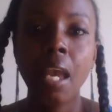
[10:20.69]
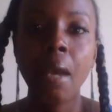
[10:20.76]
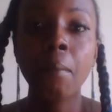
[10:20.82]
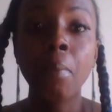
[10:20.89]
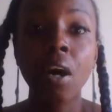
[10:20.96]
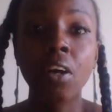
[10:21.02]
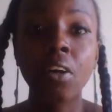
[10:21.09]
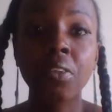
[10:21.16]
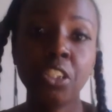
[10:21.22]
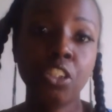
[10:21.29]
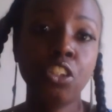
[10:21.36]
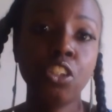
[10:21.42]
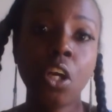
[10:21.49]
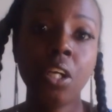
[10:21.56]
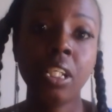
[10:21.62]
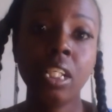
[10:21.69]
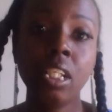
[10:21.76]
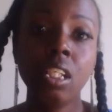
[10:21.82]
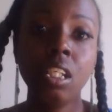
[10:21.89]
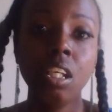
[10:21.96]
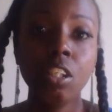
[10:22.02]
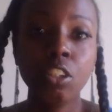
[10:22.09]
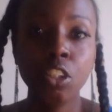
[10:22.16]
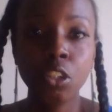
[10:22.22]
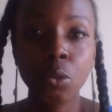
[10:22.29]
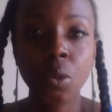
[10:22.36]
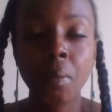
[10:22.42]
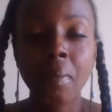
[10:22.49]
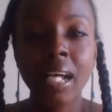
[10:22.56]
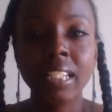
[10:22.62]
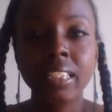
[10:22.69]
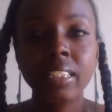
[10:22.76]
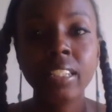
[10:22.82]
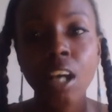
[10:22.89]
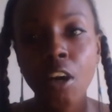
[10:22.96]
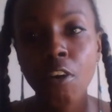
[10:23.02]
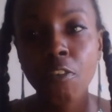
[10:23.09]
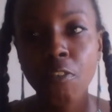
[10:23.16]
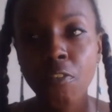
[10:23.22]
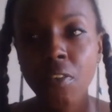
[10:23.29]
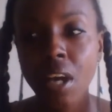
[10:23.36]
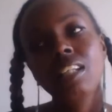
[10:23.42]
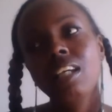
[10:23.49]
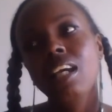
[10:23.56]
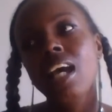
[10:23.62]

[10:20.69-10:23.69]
embark on this journey to do it myself.